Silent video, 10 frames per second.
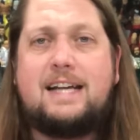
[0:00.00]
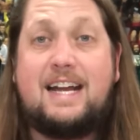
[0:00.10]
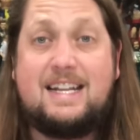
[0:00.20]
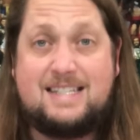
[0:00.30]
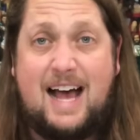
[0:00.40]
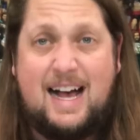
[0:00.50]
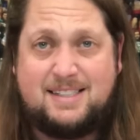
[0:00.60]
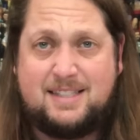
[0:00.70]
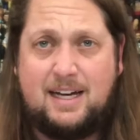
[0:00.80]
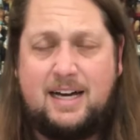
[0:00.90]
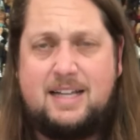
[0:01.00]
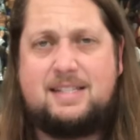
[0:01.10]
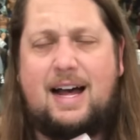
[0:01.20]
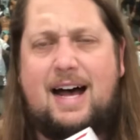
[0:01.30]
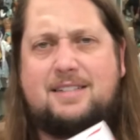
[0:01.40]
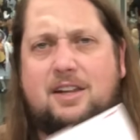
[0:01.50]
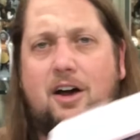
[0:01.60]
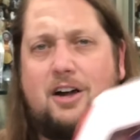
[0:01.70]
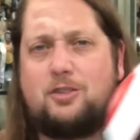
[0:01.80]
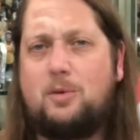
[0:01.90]
It is Asuka. It is the Asuka
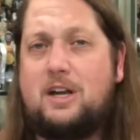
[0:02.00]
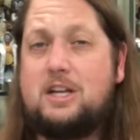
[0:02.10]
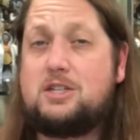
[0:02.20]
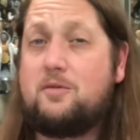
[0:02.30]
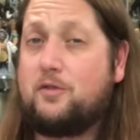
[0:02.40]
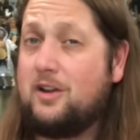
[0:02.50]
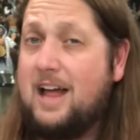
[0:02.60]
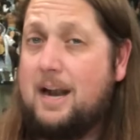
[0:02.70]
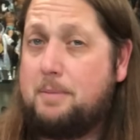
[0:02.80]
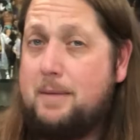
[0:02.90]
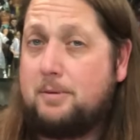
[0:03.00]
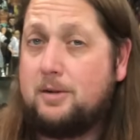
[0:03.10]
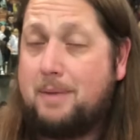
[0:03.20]
Ultimate Edition for a lot of people,